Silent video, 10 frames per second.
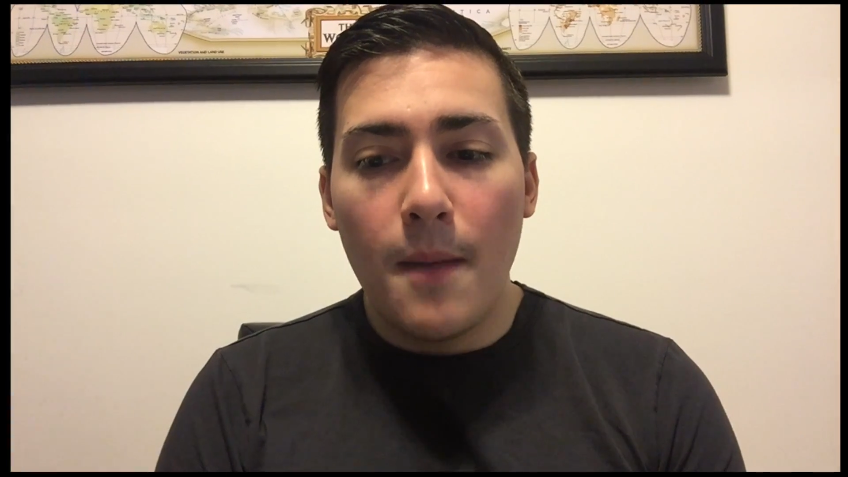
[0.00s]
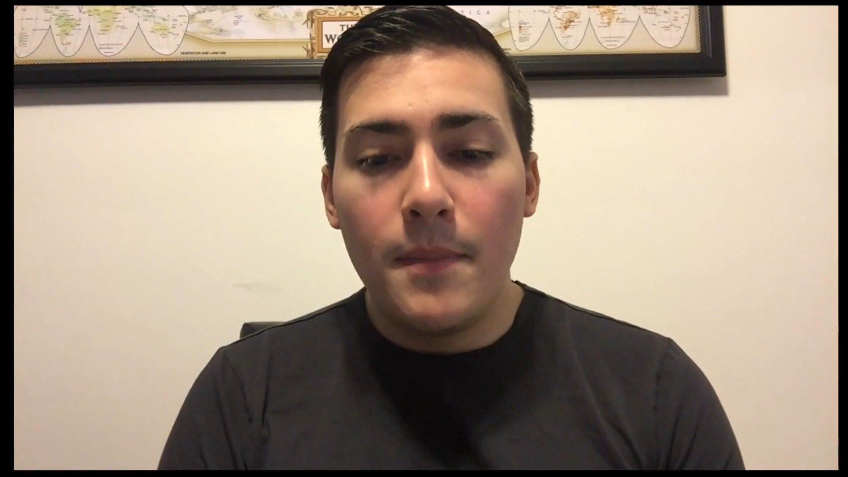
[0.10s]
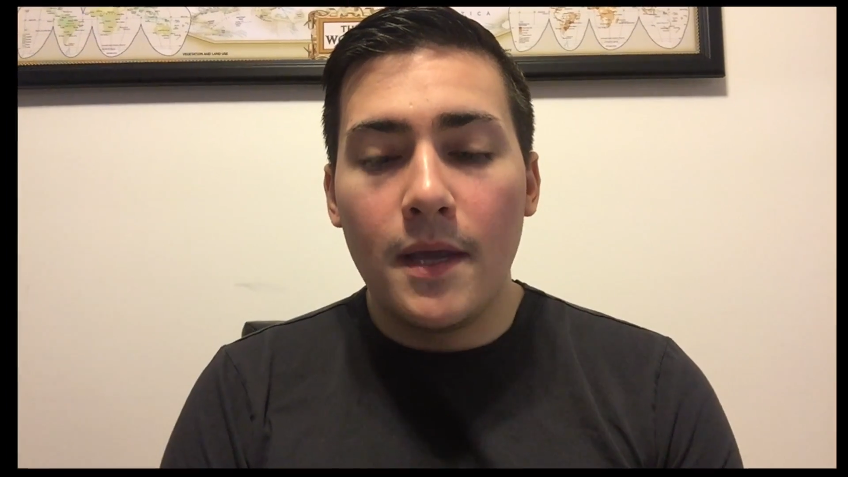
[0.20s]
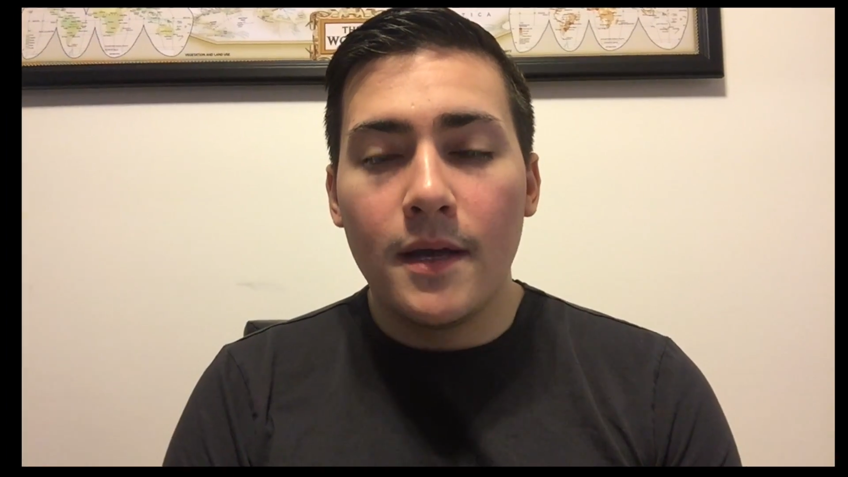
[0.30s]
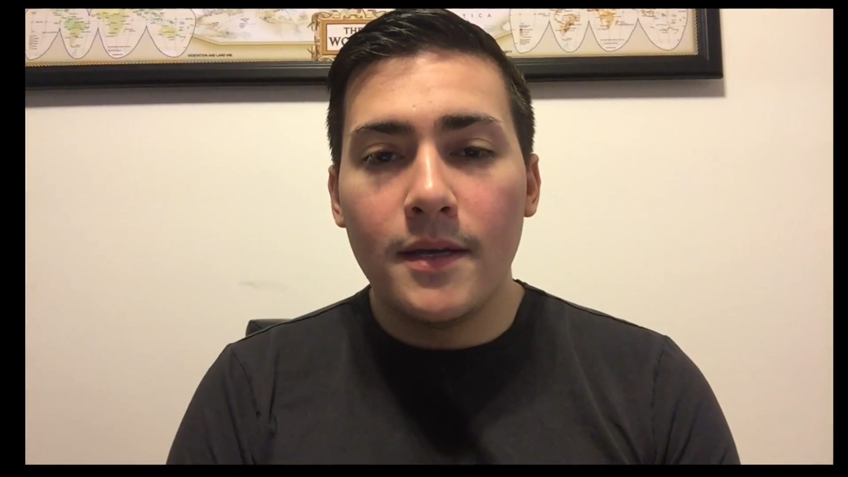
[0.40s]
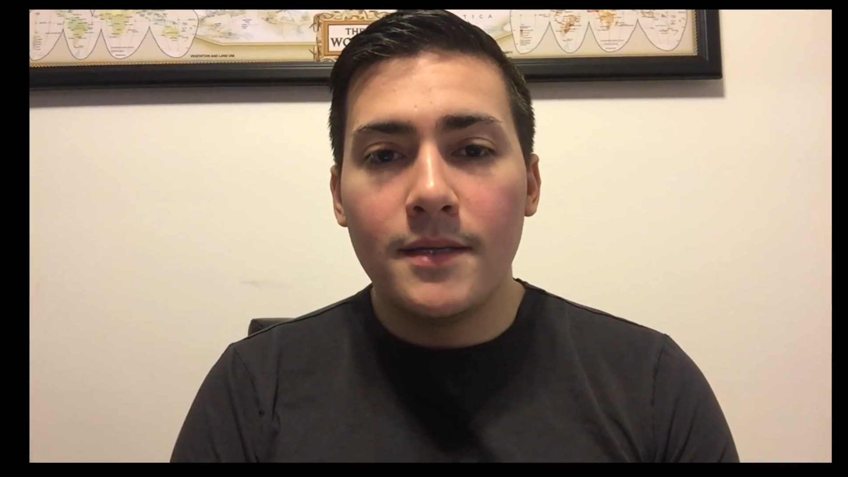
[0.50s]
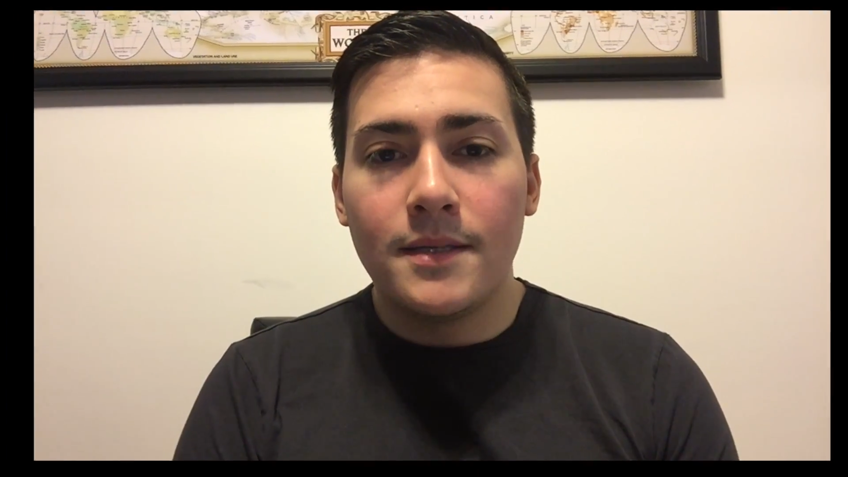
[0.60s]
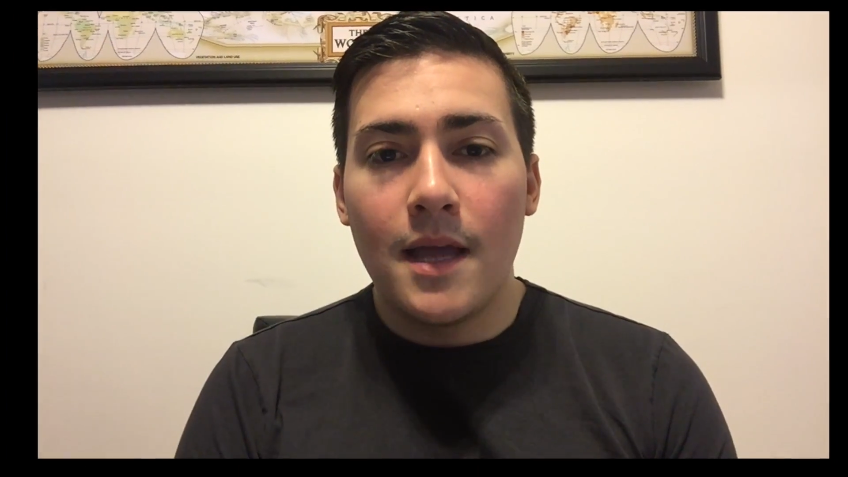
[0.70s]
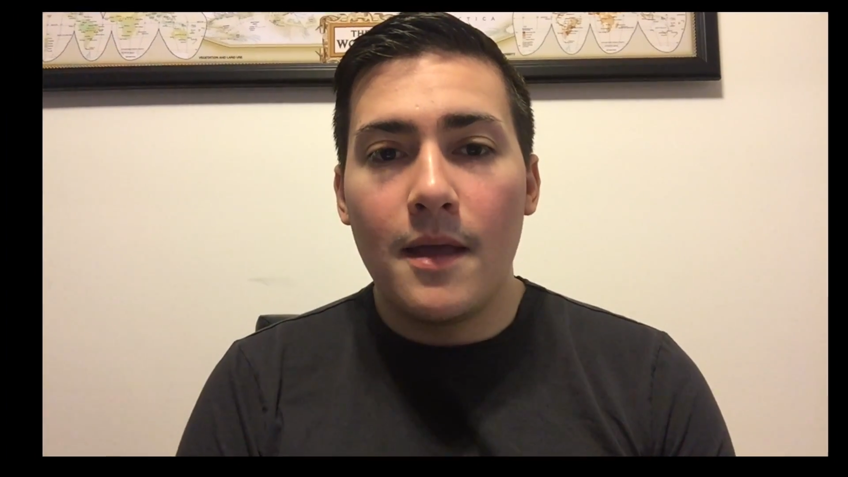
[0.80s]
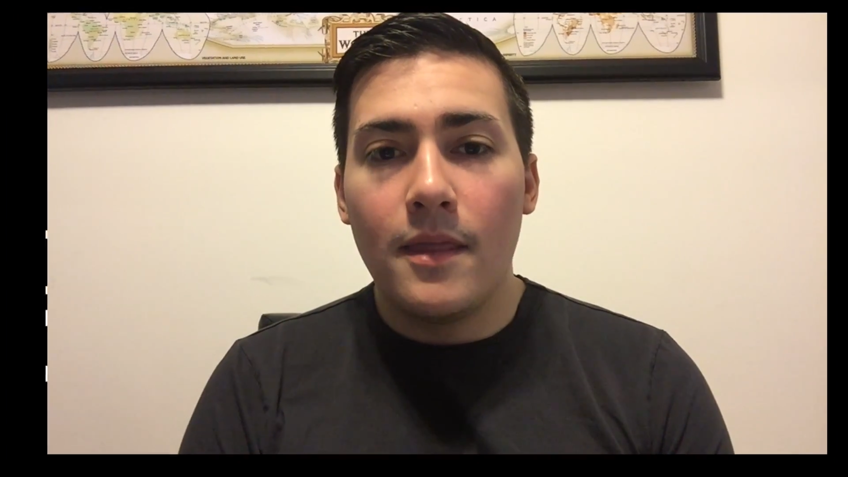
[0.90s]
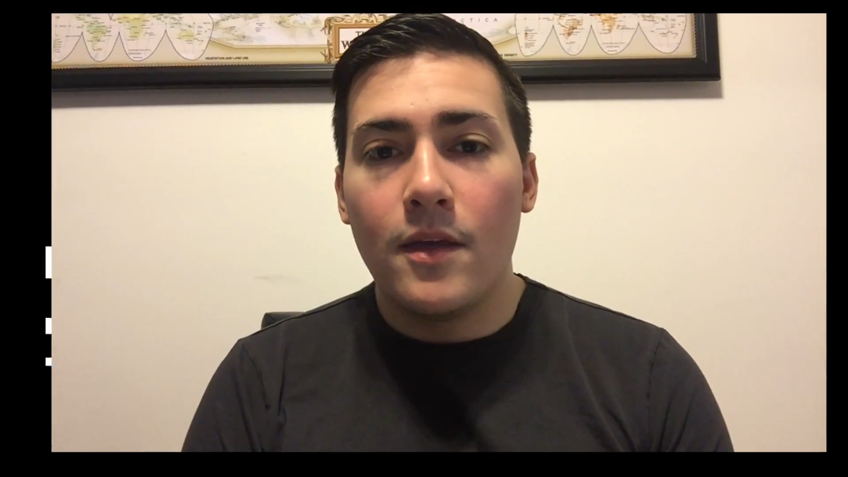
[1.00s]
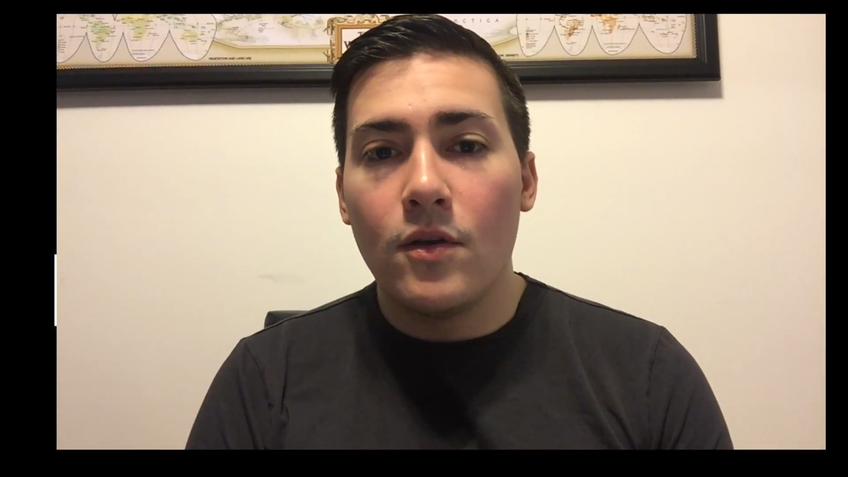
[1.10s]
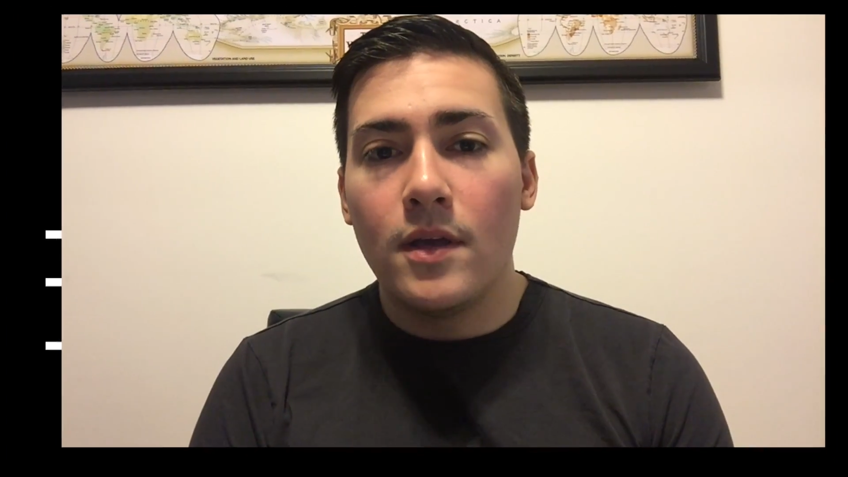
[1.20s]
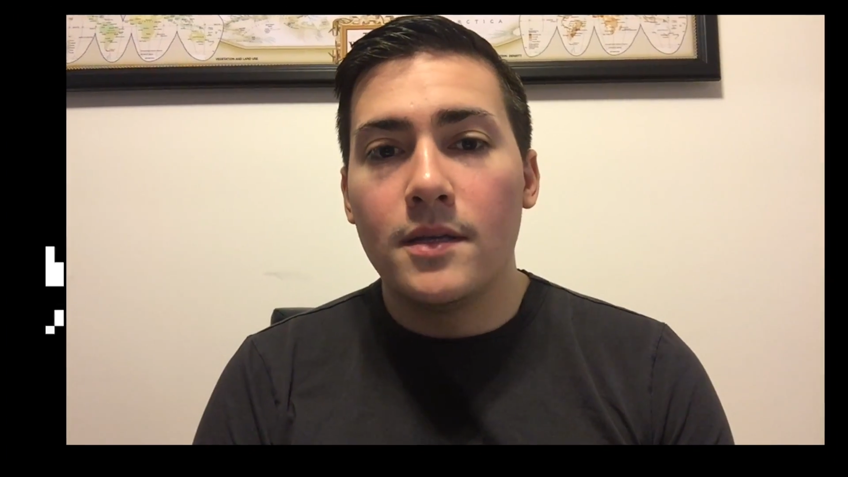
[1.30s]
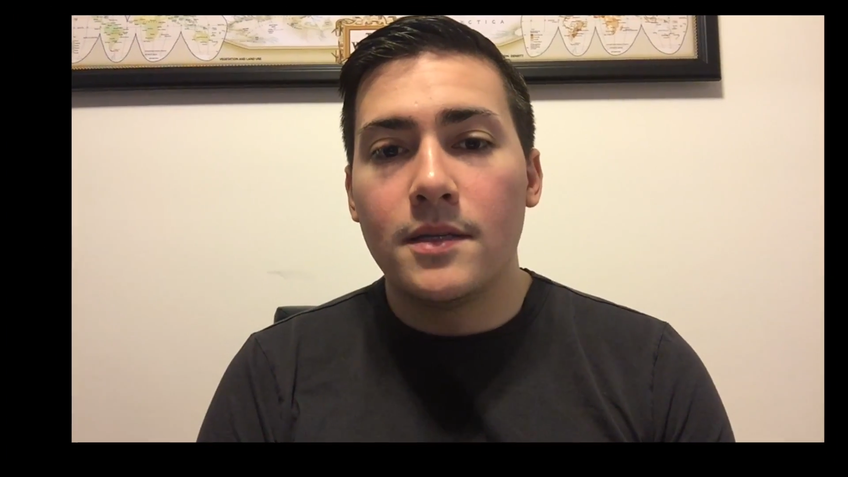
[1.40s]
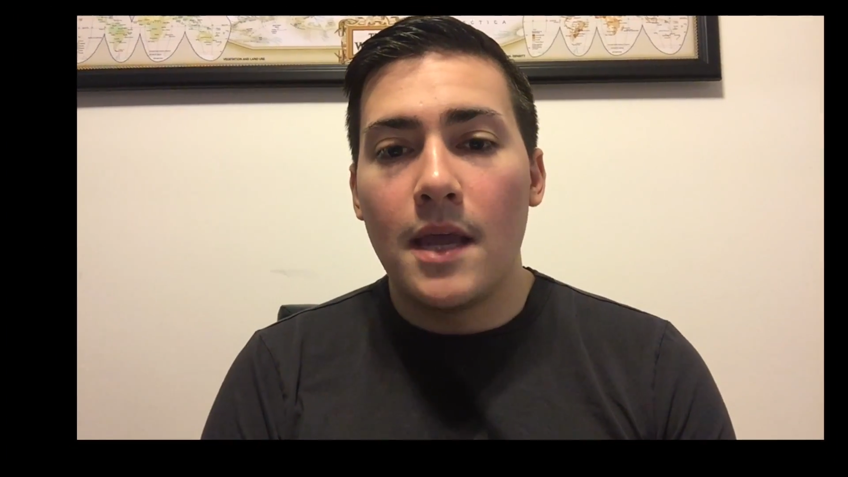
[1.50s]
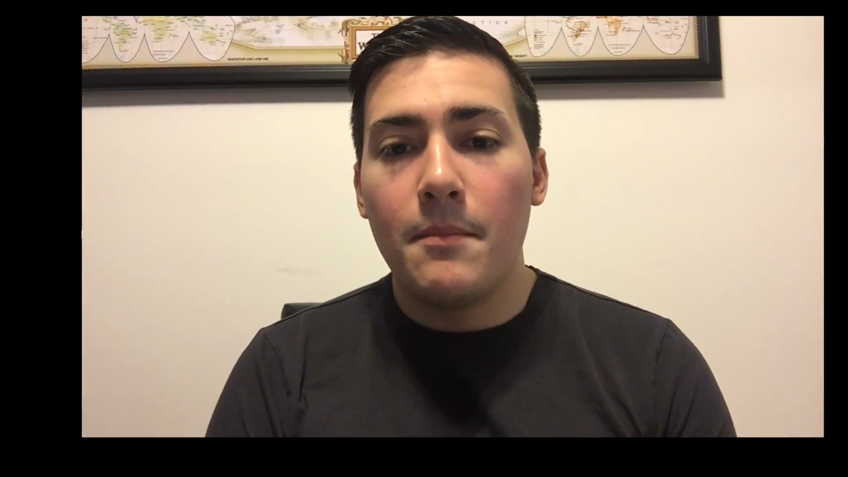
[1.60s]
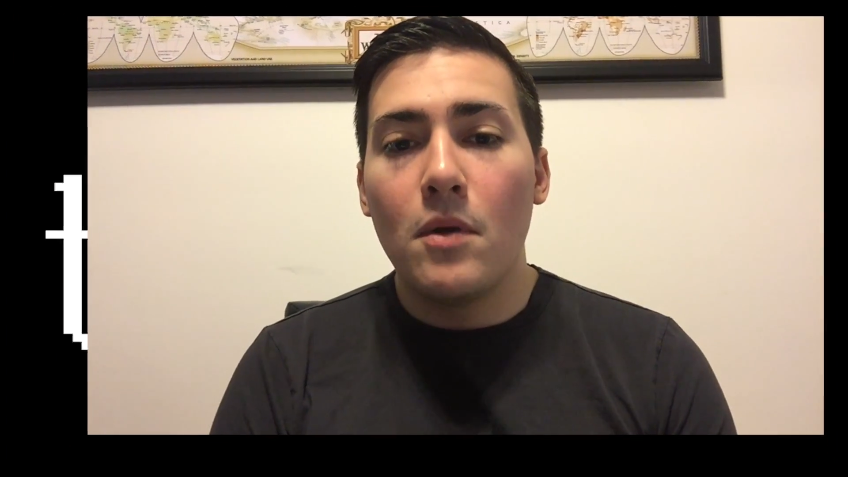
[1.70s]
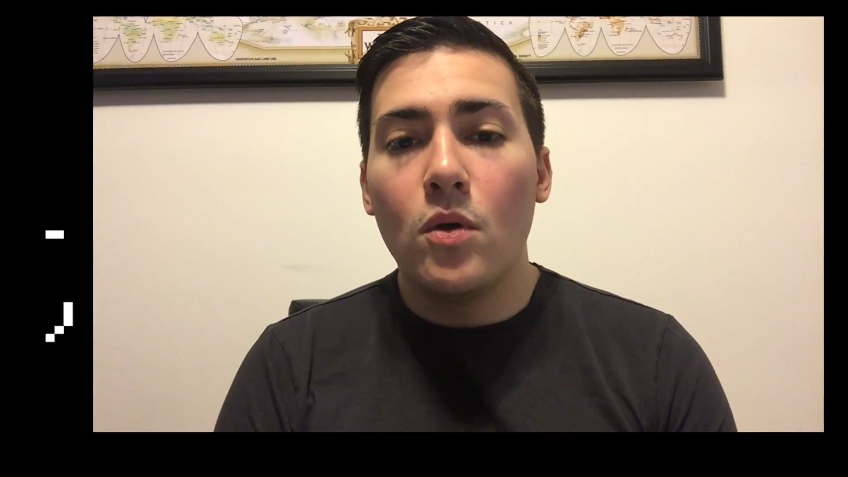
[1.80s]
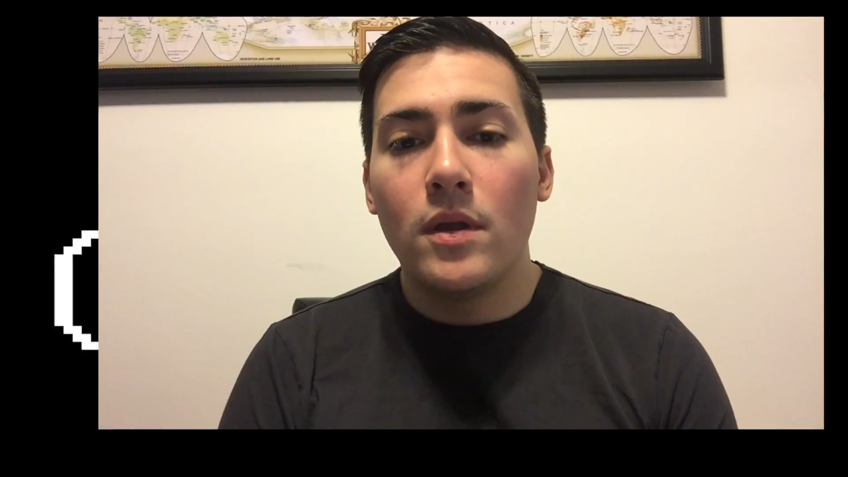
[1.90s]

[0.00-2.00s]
because there is a mode